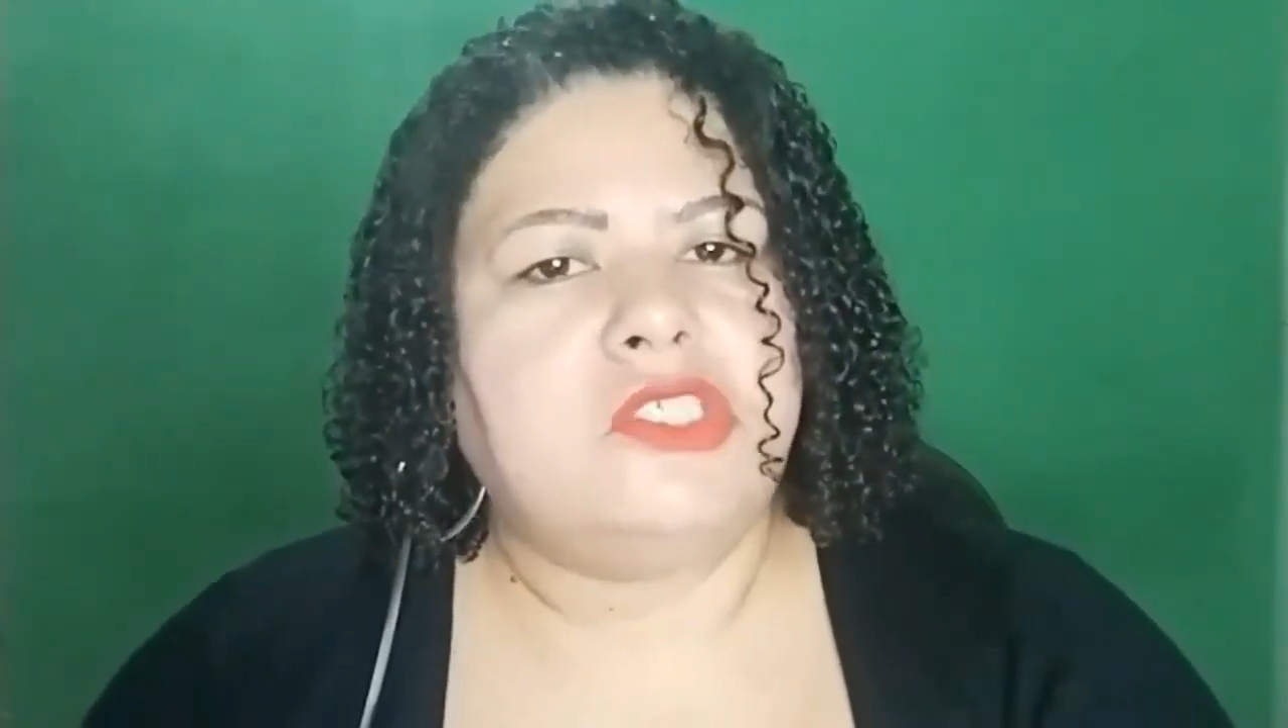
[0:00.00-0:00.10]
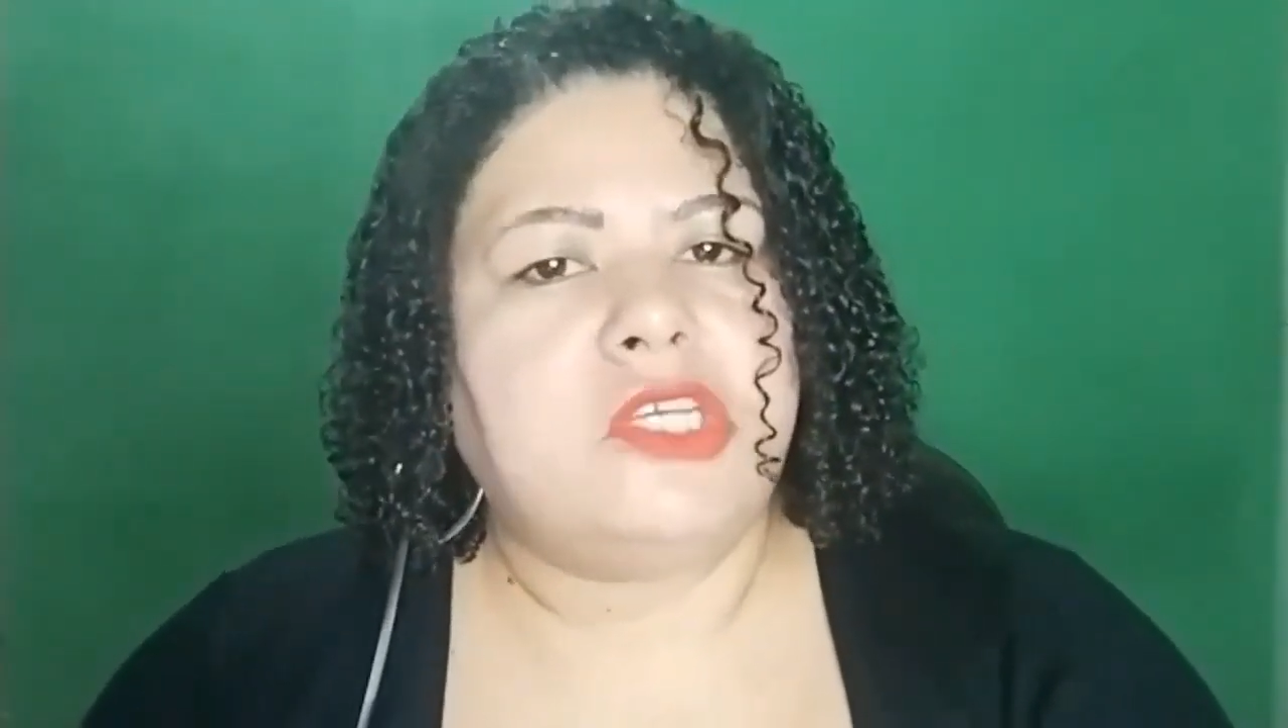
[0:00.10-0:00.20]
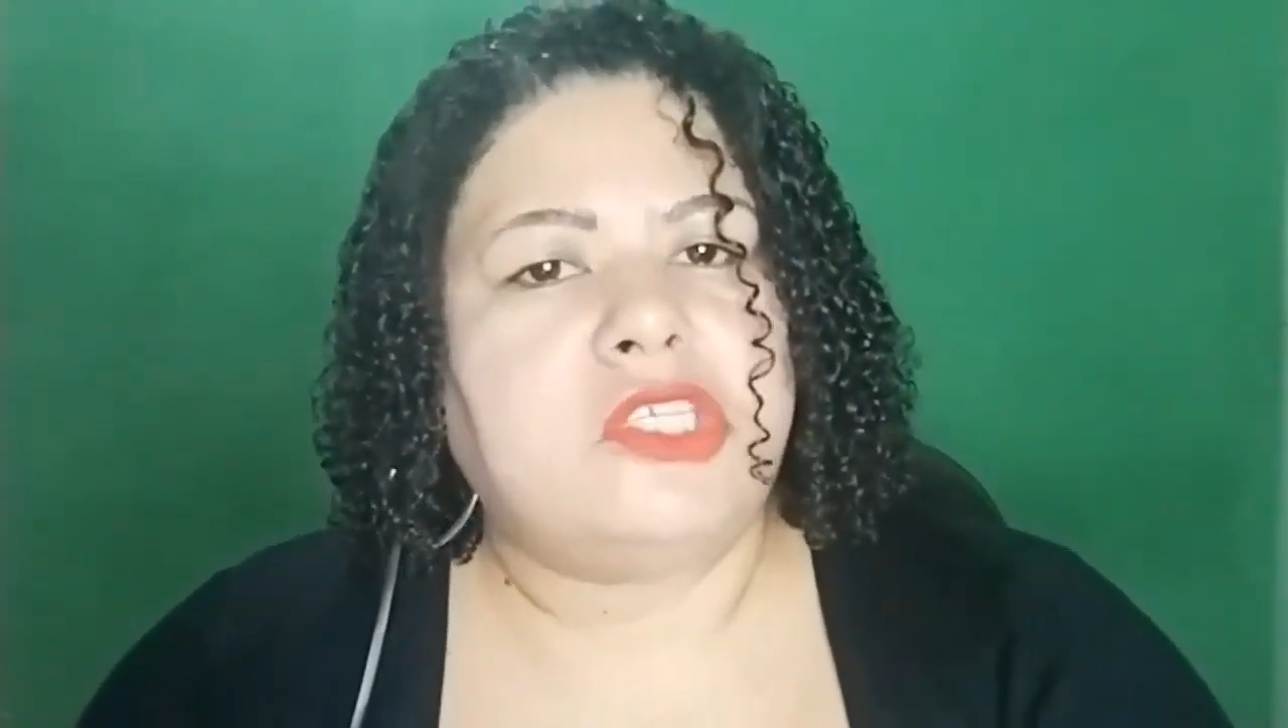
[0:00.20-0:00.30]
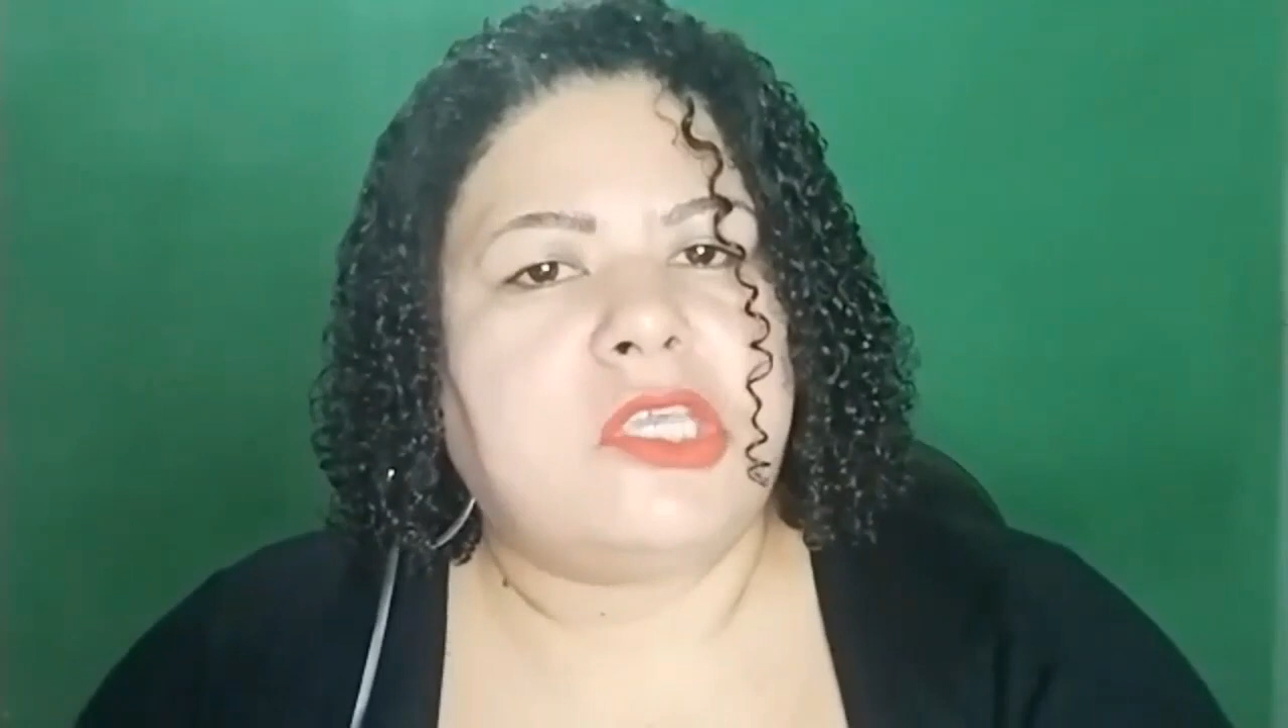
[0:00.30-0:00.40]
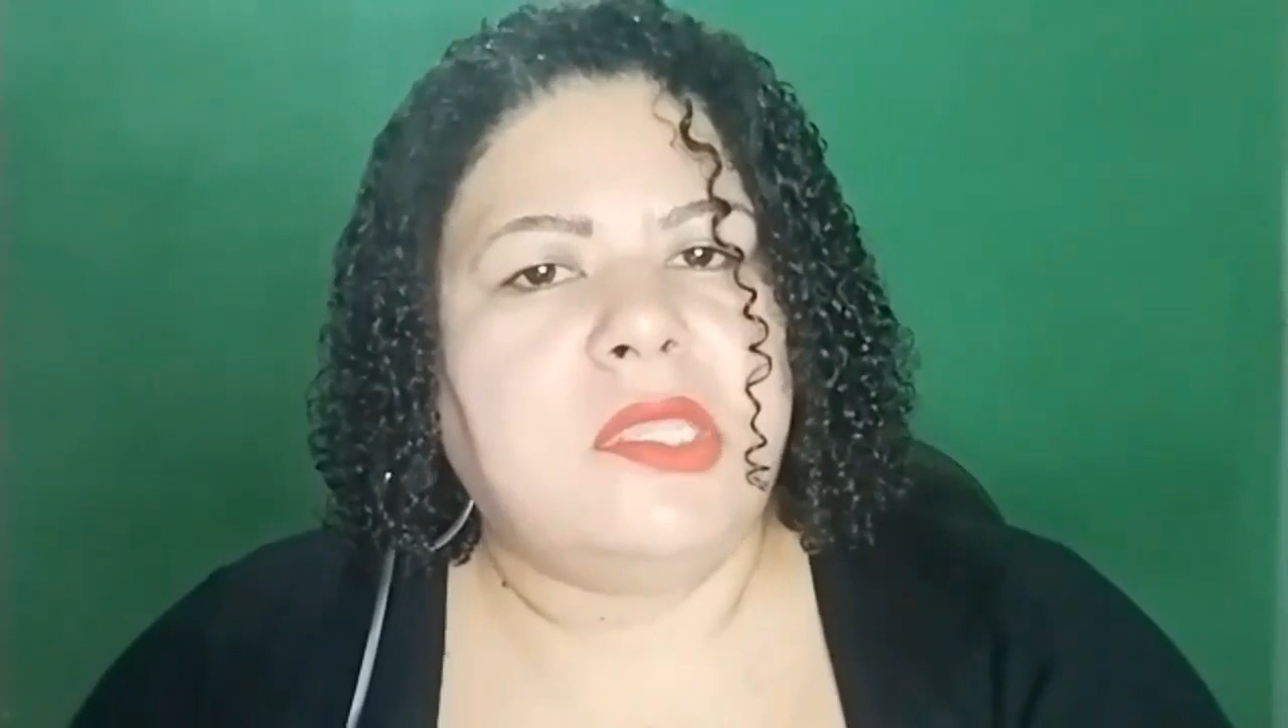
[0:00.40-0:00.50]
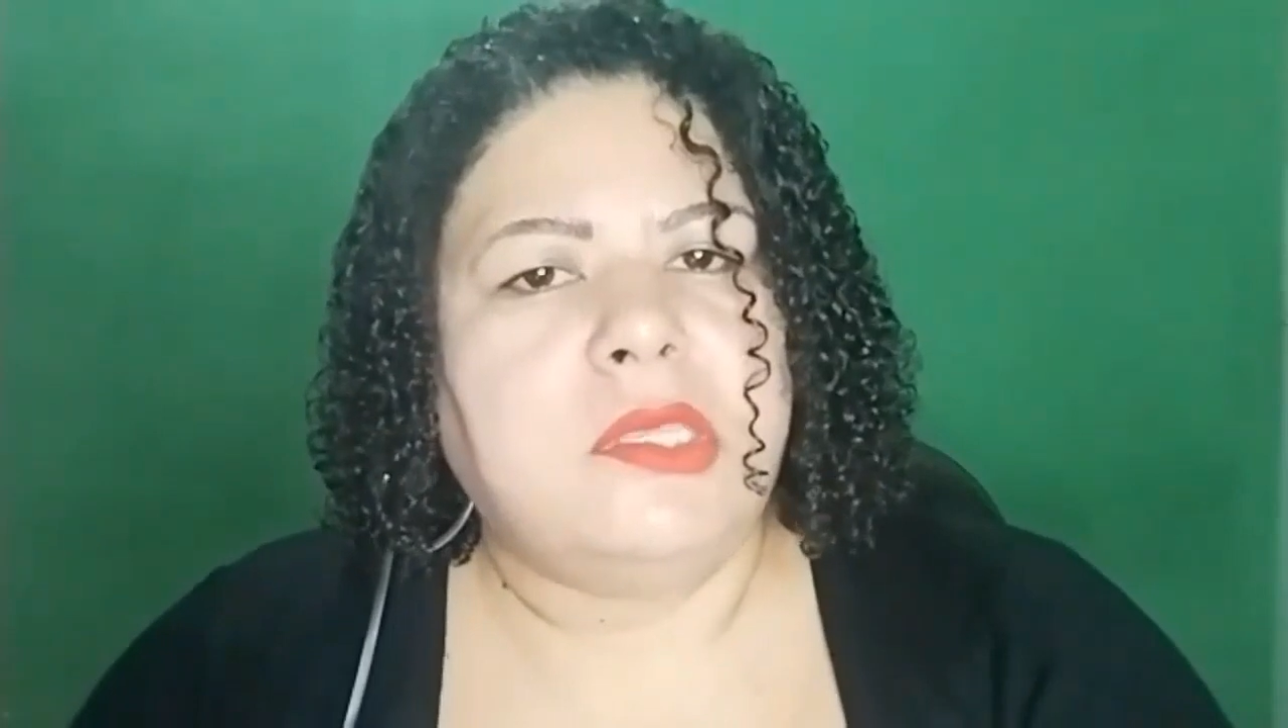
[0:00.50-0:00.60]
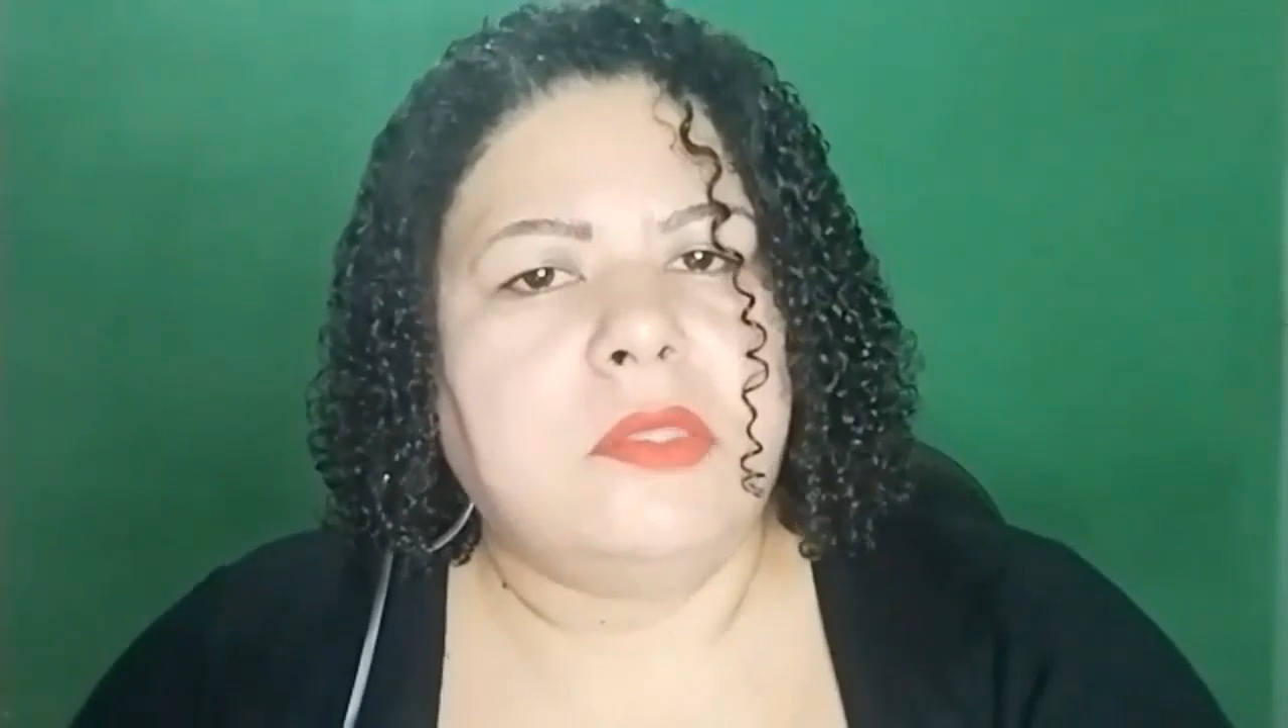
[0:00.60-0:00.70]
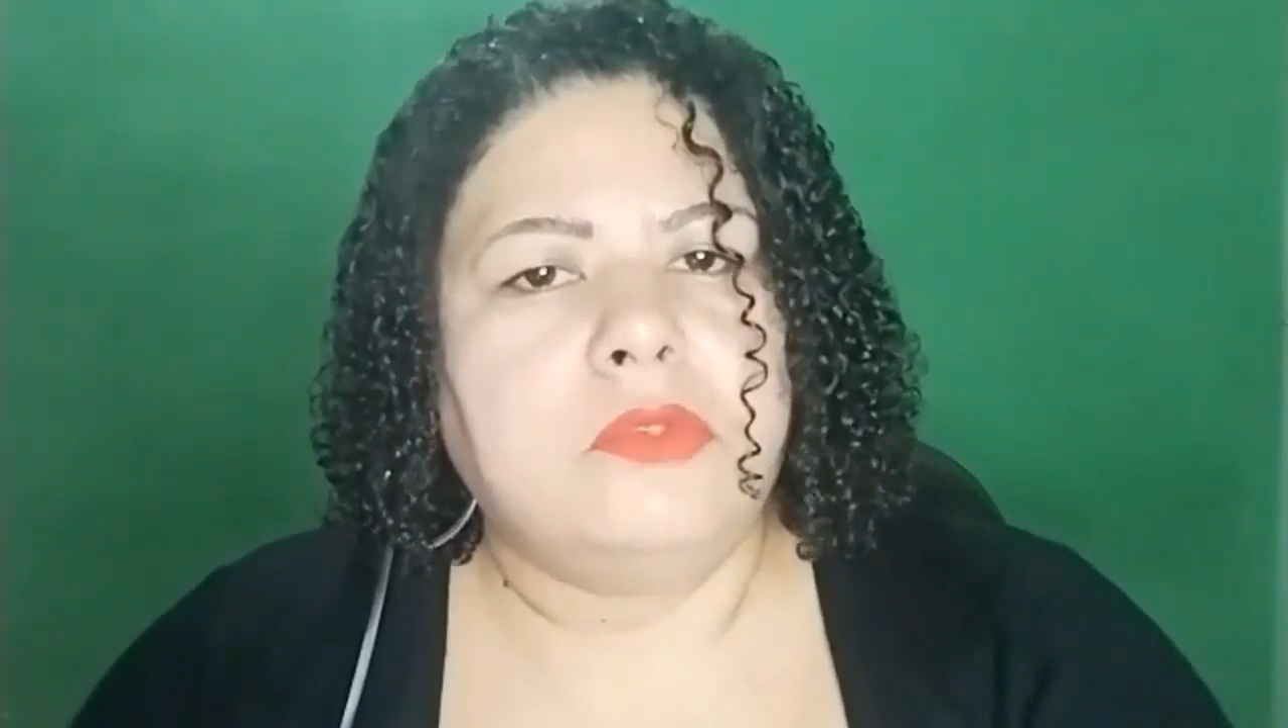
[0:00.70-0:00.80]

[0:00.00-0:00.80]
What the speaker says: official